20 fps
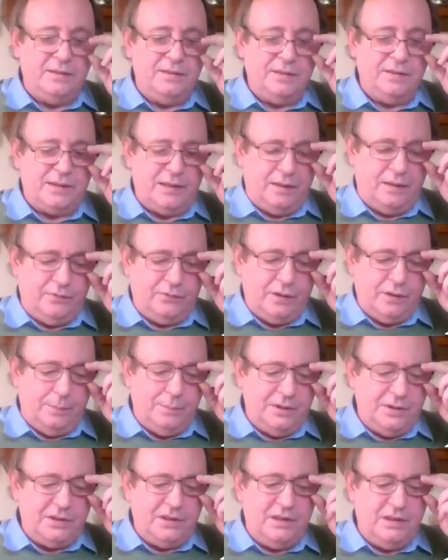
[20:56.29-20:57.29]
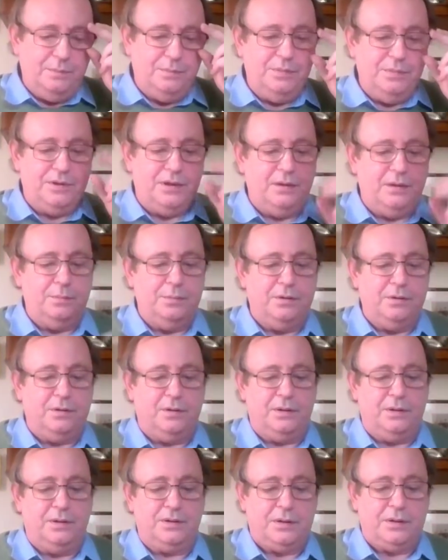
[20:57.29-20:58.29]
self-government to the
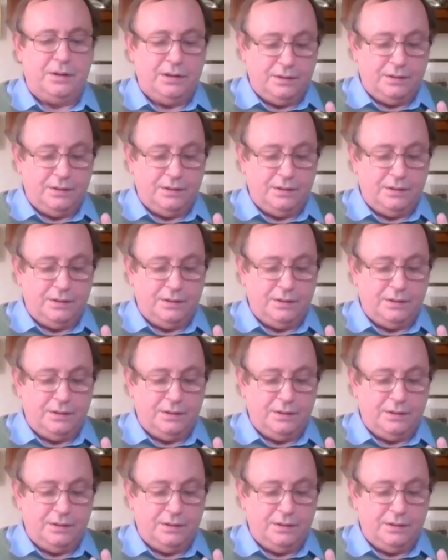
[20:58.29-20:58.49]
Boers,